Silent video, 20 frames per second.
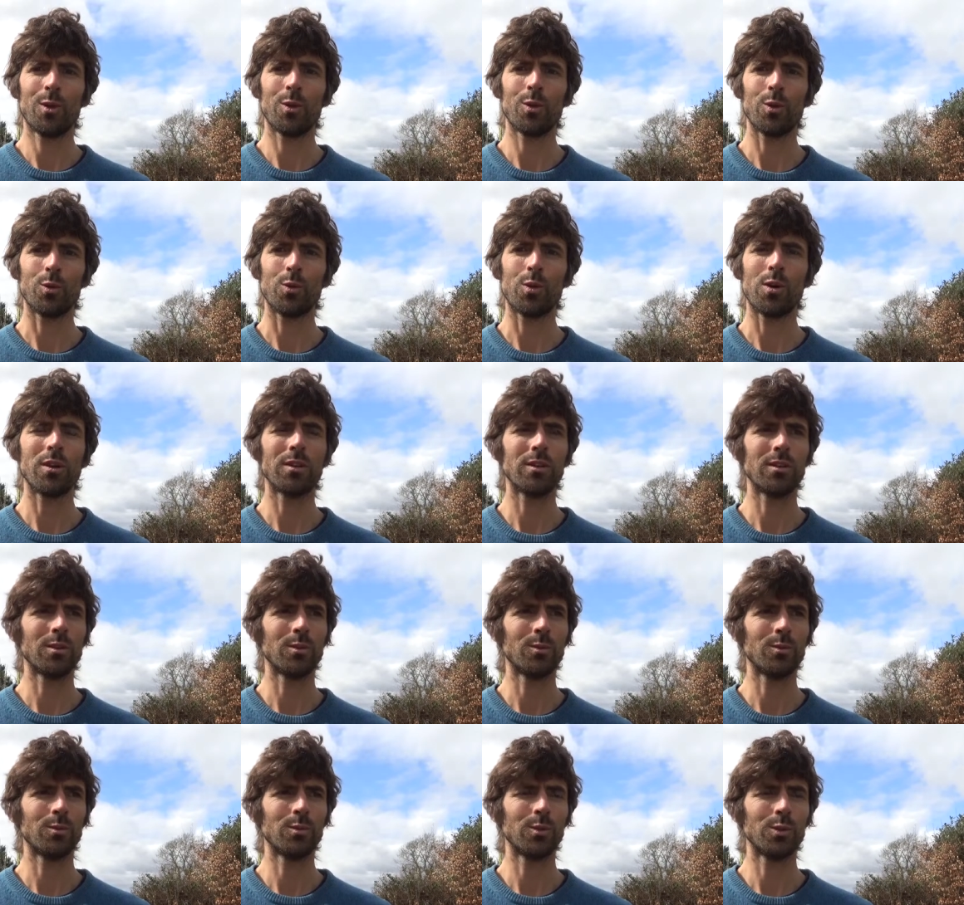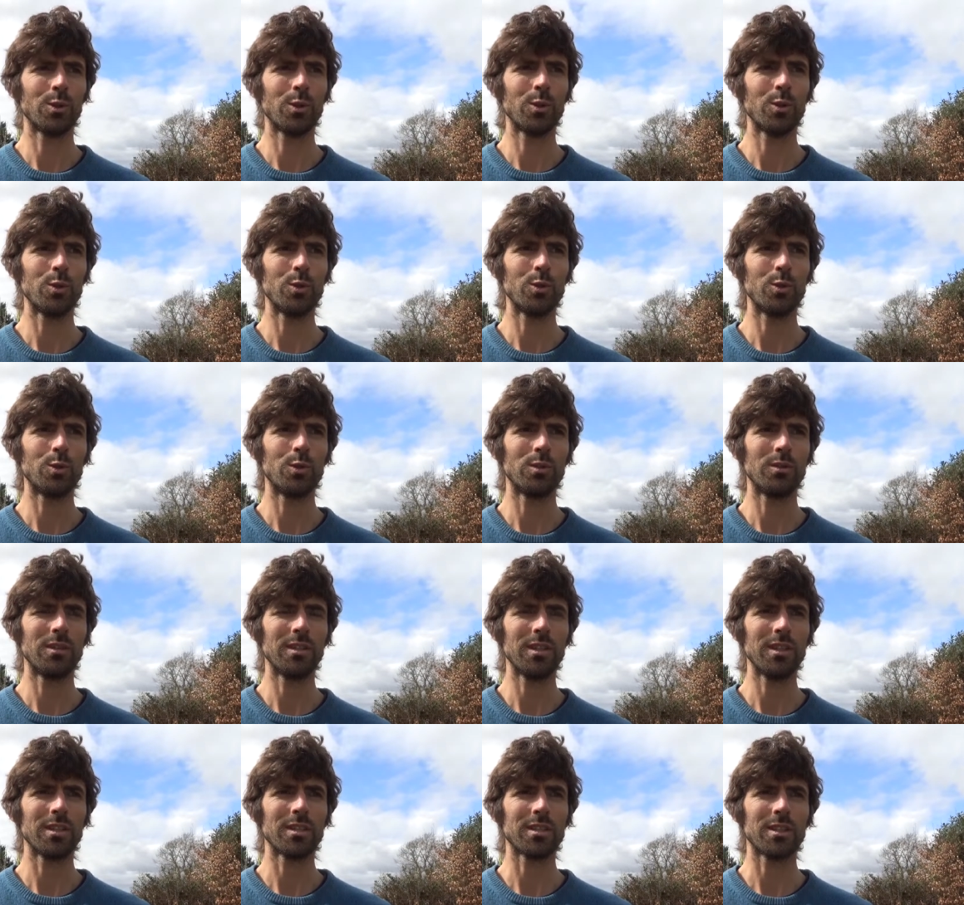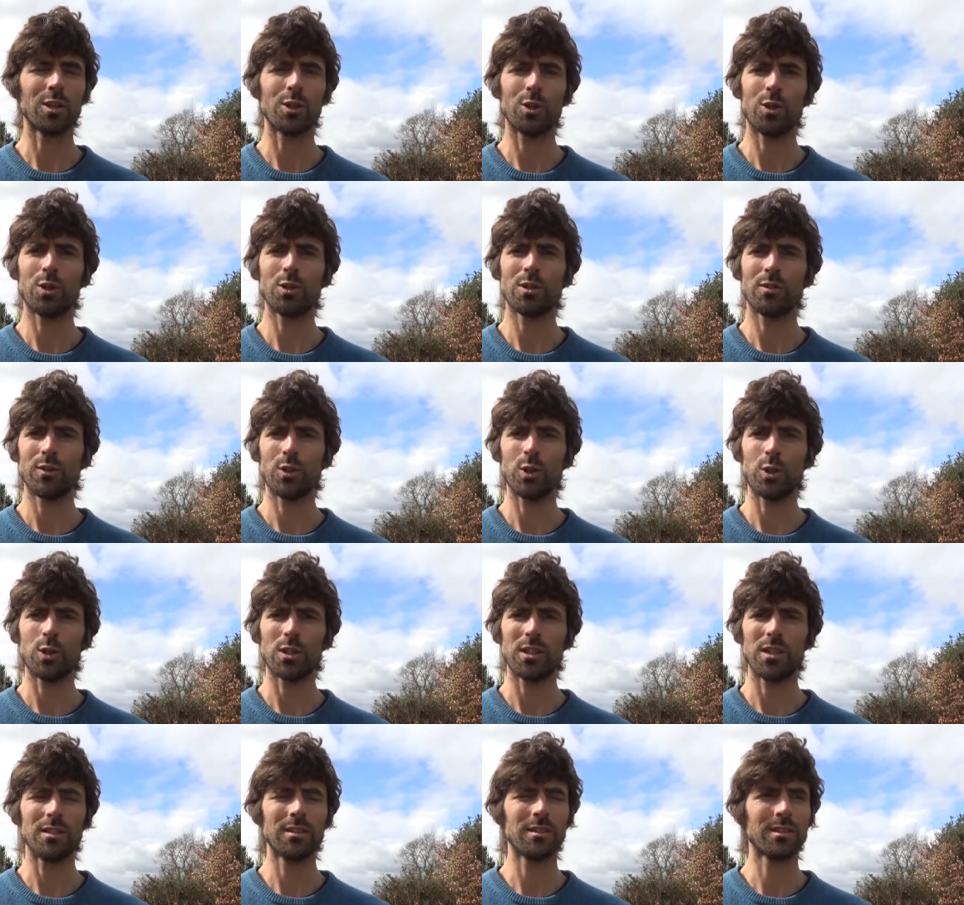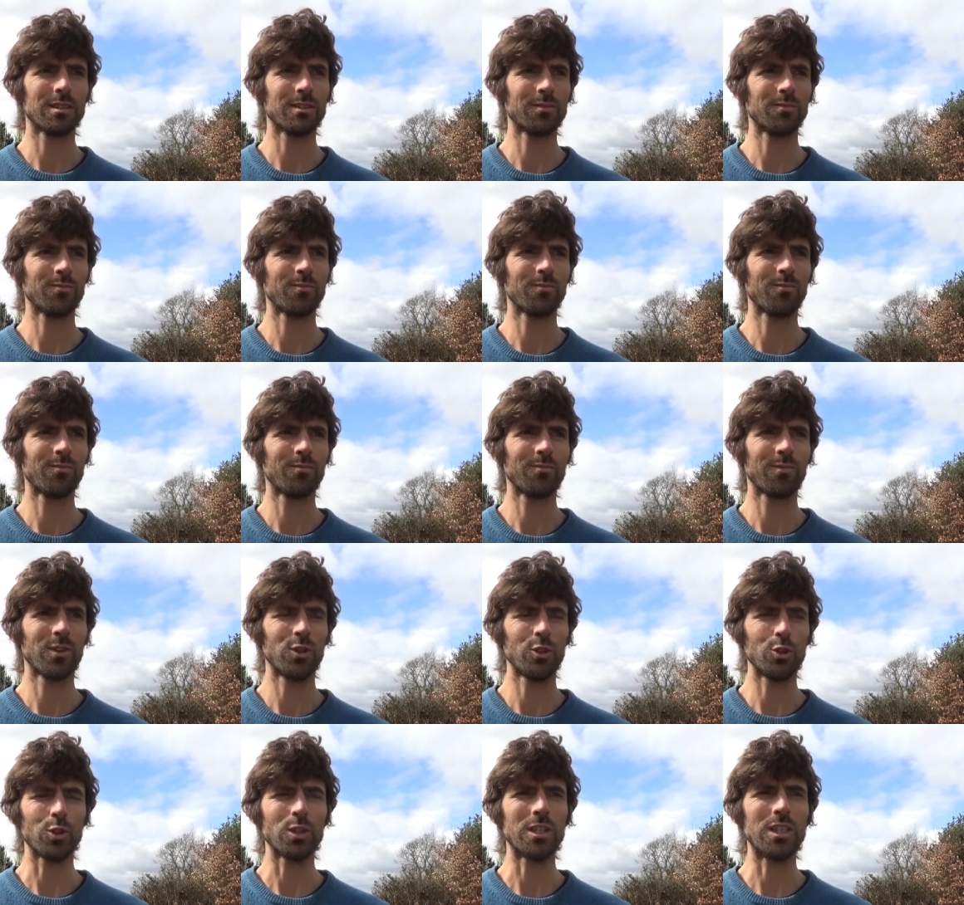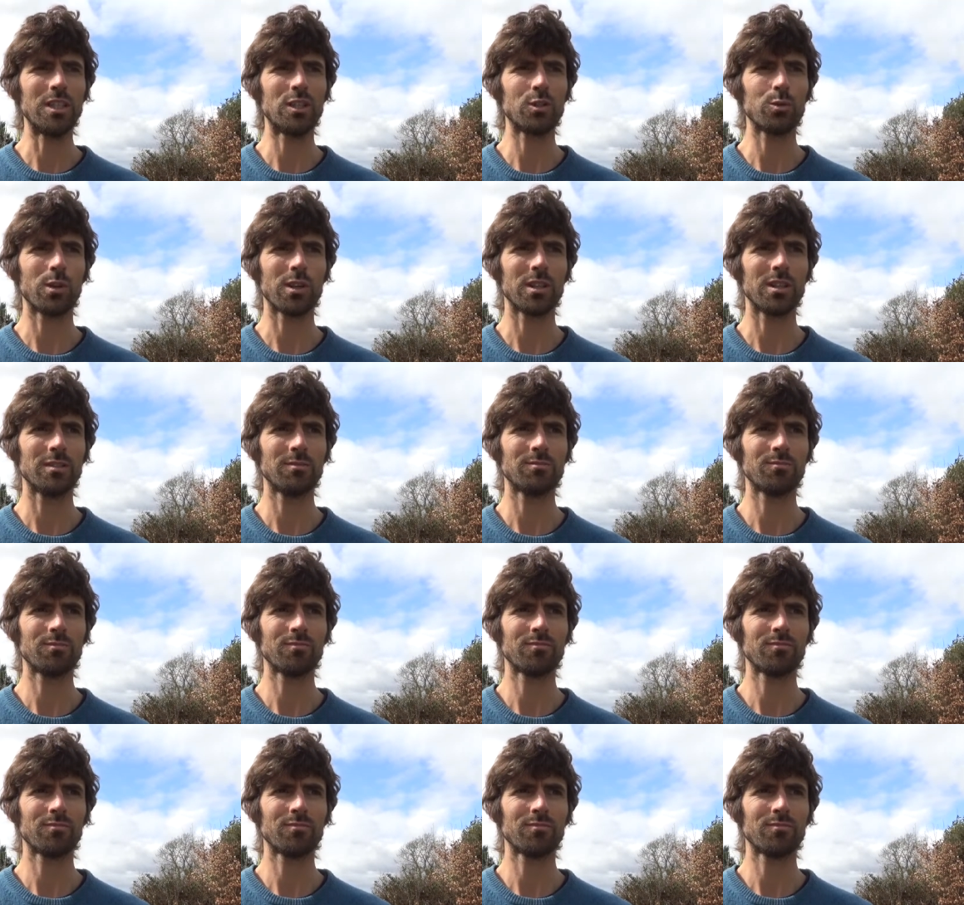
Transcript: the one who is the Lord of yogis, Yogishwara,